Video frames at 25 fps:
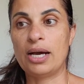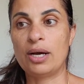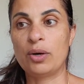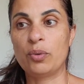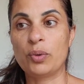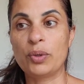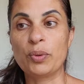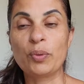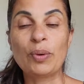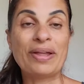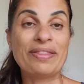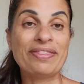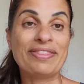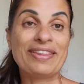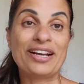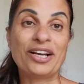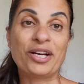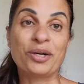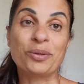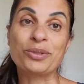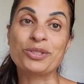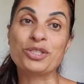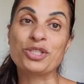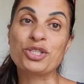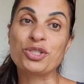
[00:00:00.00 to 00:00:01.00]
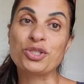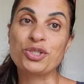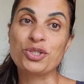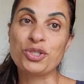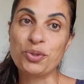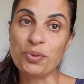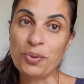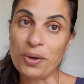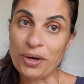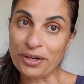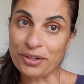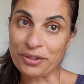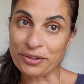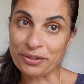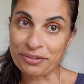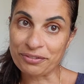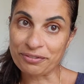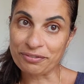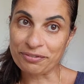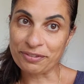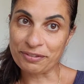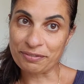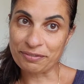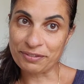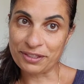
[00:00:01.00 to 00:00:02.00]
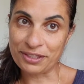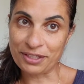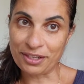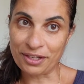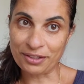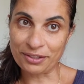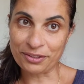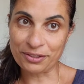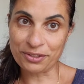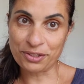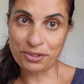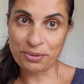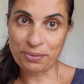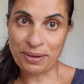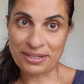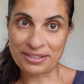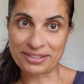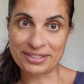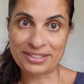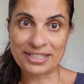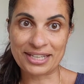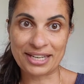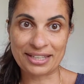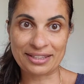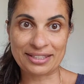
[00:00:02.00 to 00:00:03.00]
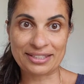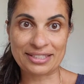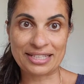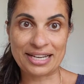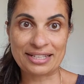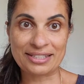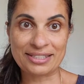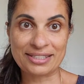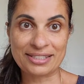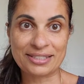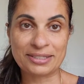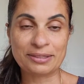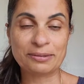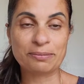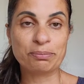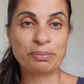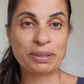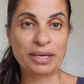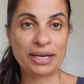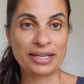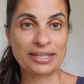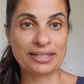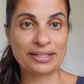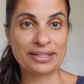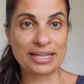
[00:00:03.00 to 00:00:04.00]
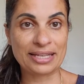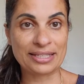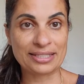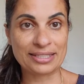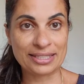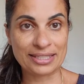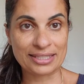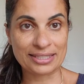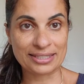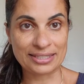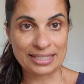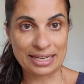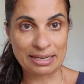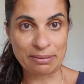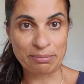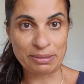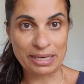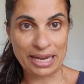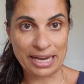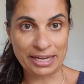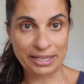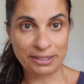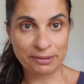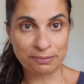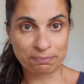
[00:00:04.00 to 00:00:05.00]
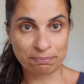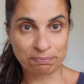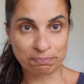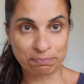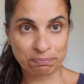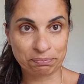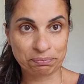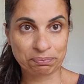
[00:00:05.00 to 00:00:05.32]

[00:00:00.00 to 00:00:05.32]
We went there. It was $250 US to get the test, but they did it same day.